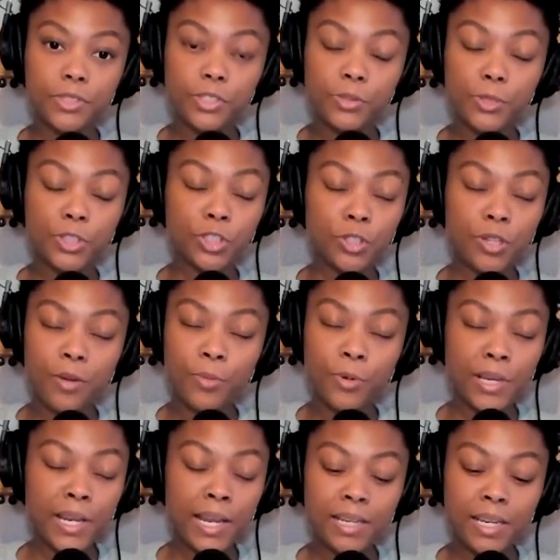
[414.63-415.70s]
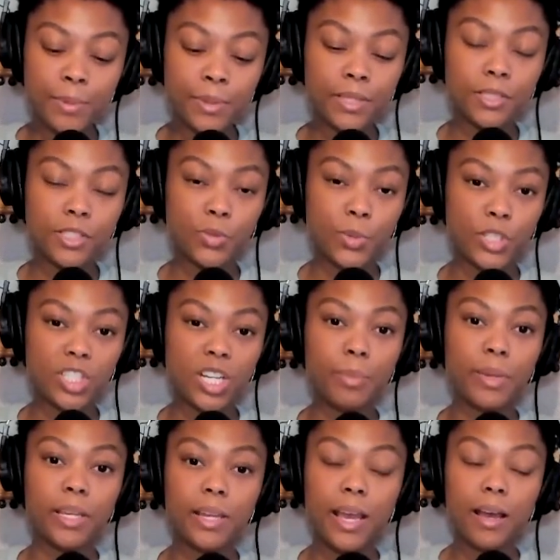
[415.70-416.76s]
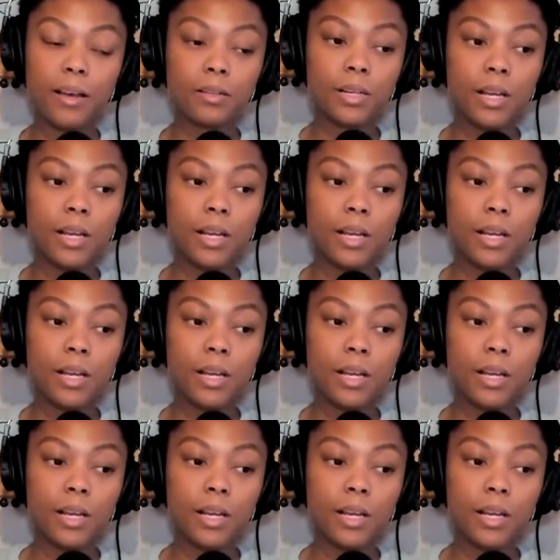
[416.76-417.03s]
to ensure I wouldn't end up in the situation I'm in now.